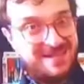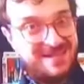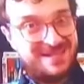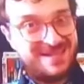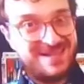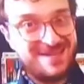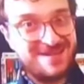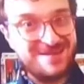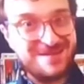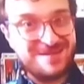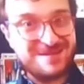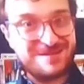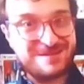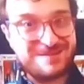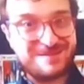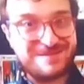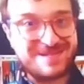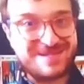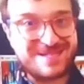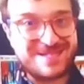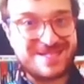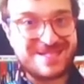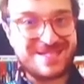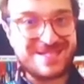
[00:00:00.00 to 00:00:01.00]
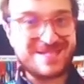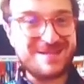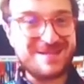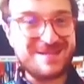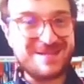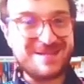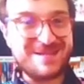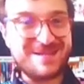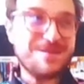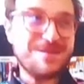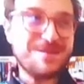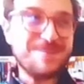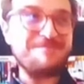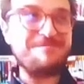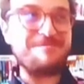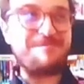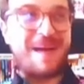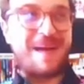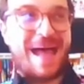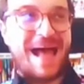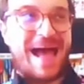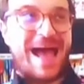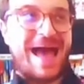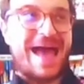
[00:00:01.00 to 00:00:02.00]
There's
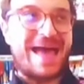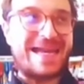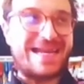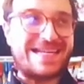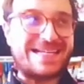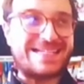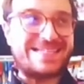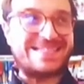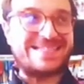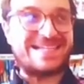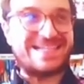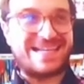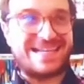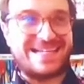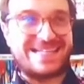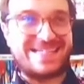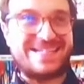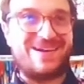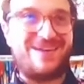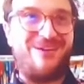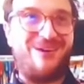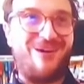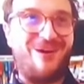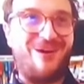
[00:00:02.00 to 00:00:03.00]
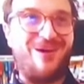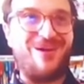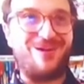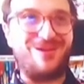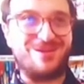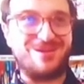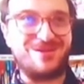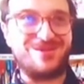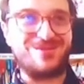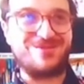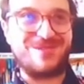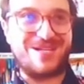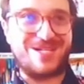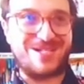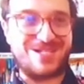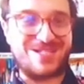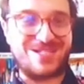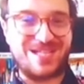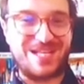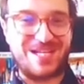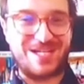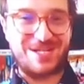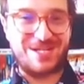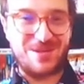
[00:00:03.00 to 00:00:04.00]
bad in all regions.
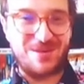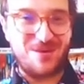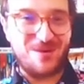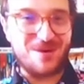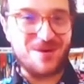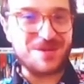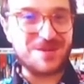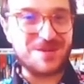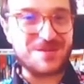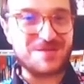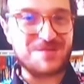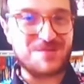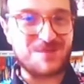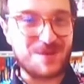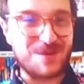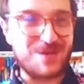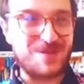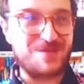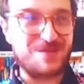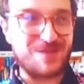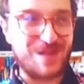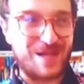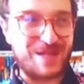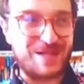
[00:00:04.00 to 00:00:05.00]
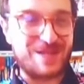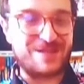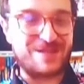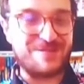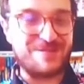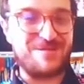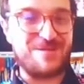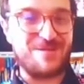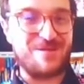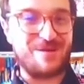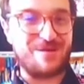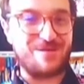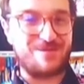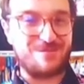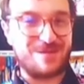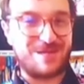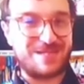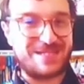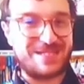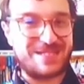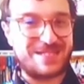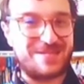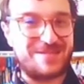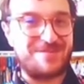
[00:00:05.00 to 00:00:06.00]
Like, north is where you've got the very
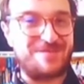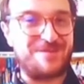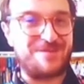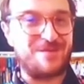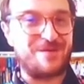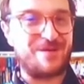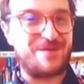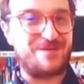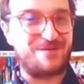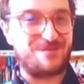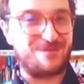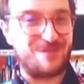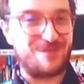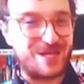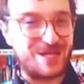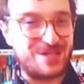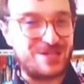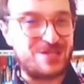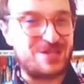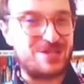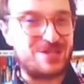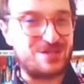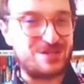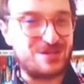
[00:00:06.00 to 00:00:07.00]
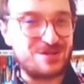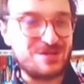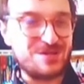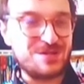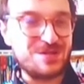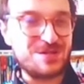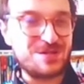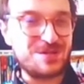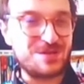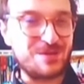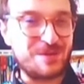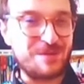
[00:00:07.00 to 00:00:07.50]
ritzy, very rich sort of